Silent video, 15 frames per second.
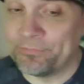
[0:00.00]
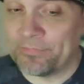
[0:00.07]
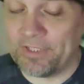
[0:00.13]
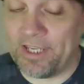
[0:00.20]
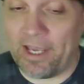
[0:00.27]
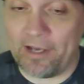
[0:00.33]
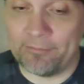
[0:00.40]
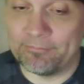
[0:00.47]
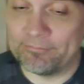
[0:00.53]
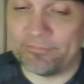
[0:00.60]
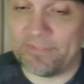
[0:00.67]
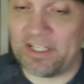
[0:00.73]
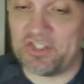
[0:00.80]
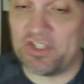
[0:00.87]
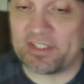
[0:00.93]
yeah,
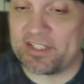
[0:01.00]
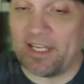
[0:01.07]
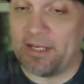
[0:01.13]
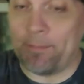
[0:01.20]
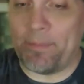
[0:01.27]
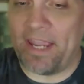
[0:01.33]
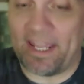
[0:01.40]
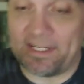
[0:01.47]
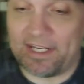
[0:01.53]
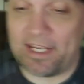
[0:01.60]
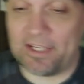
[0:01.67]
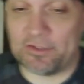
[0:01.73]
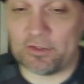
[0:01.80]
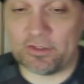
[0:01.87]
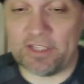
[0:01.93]
they just kind of
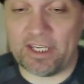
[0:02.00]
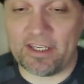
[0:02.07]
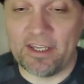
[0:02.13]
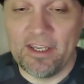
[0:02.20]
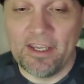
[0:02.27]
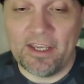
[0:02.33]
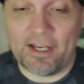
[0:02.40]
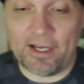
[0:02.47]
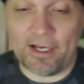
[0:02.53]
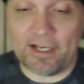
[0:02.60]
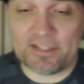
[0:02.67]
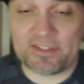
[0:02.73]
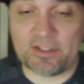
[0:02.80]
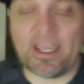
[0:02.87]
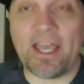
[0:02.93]
manhandled it. Uh,
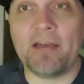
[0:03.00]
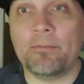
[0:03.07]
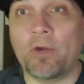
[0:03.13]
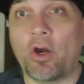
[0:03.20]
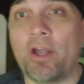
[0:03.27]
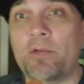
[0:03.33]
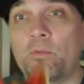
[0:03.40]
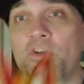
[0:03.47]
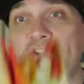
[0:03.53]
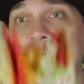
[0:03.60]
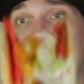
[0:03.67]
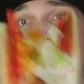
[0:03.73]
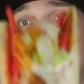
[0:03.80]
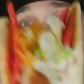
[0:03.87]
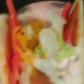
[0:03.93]
so, yeah. All right. Wish me
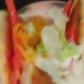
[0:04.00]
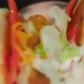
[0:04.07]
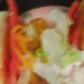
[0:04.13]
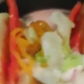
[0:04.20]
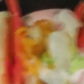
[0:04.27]
luck. Here we